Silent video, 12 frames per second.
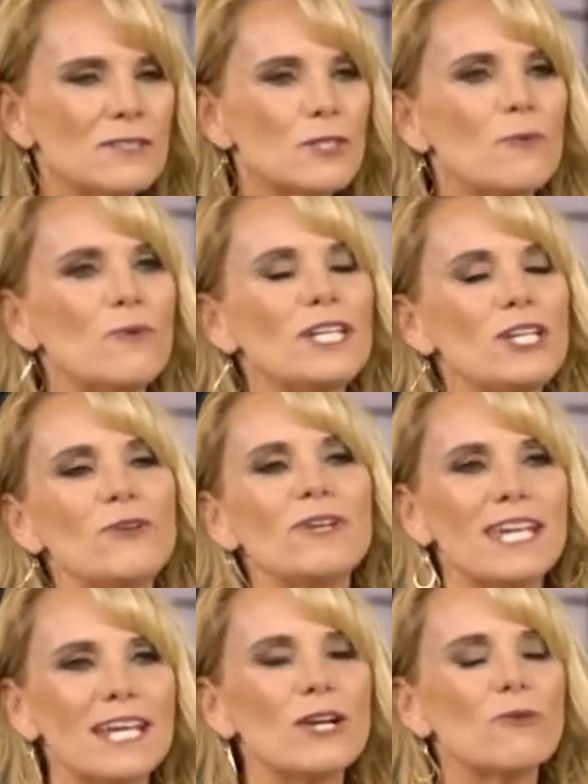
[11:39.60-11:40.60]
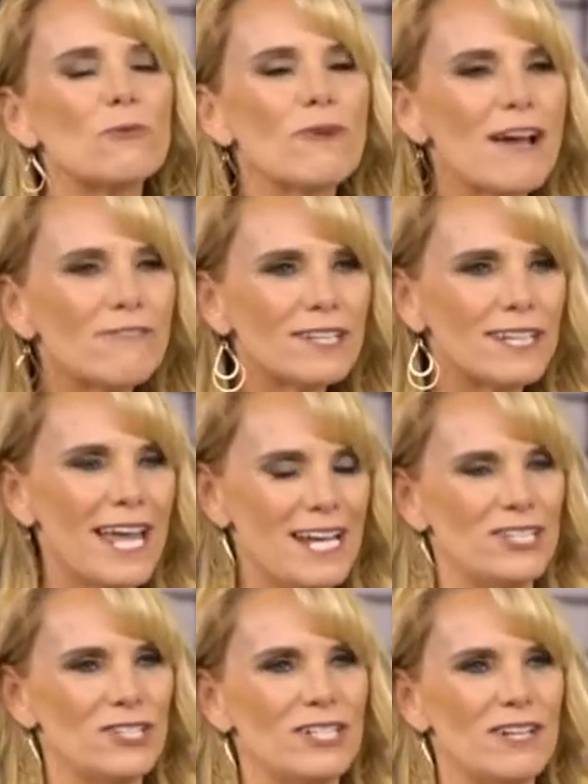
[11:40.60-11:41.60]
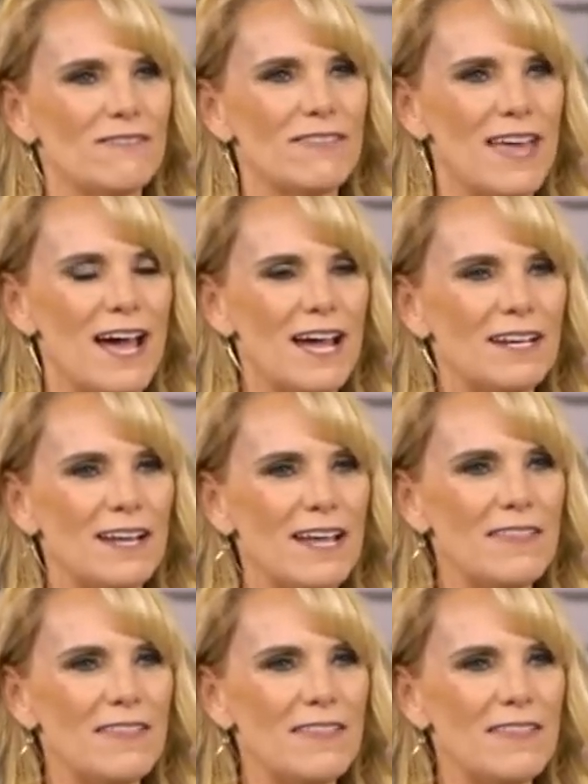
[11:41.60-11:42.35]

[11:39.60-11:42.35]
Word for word: So when you get a revelation of that,